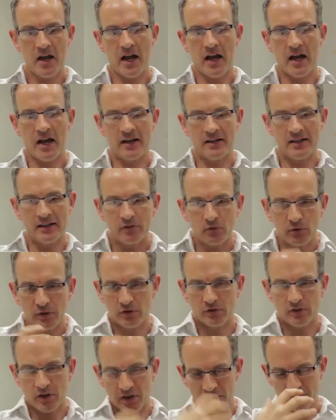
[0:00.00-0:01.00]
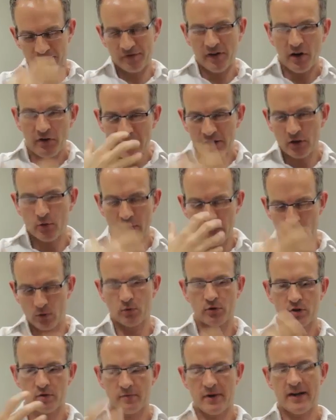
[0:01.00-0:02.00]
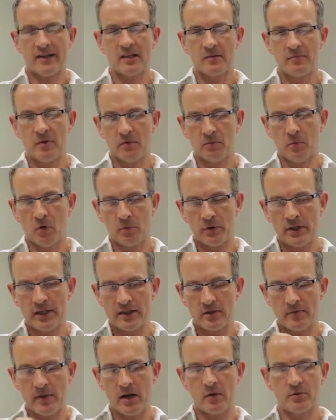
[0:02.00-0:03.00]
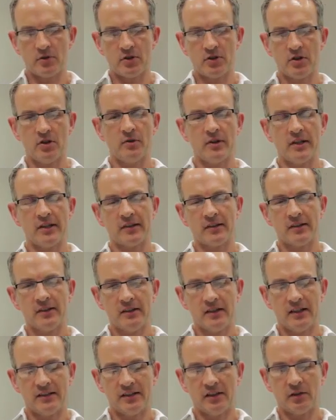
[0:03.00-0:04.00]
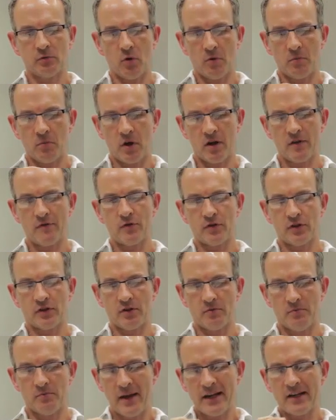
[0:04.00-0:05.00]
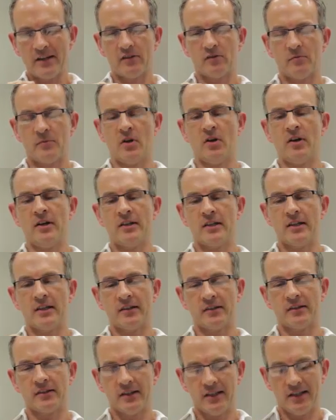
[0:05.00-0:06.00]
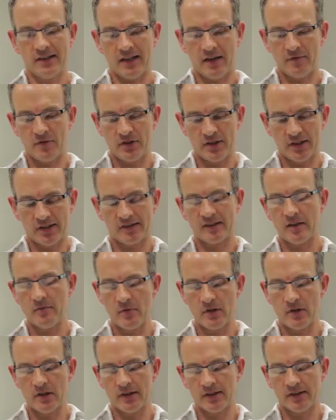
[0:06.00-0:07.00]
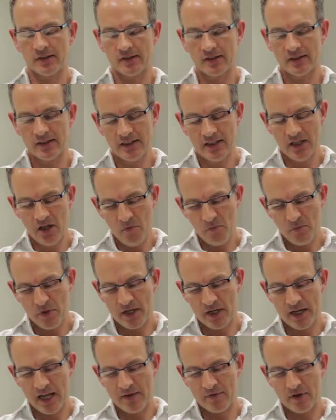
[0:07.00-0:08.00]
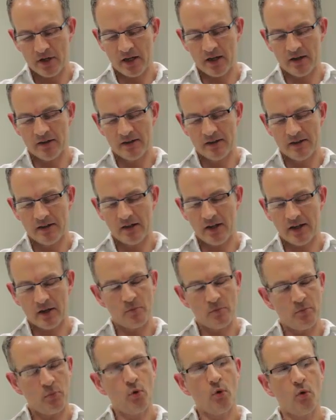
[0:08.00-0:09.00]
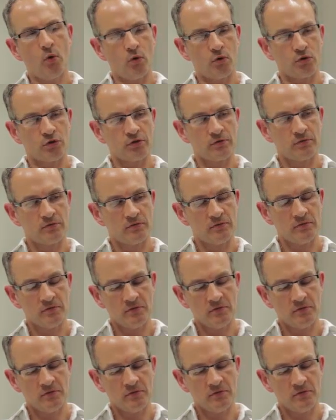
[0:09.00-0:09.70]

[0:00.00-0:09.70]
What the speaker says: And it's kind of very quick and automatic. But what we need to be able to do is, and this is what mindfulness, the mechanism behind it is, it's having the stimulus, but then having a pause,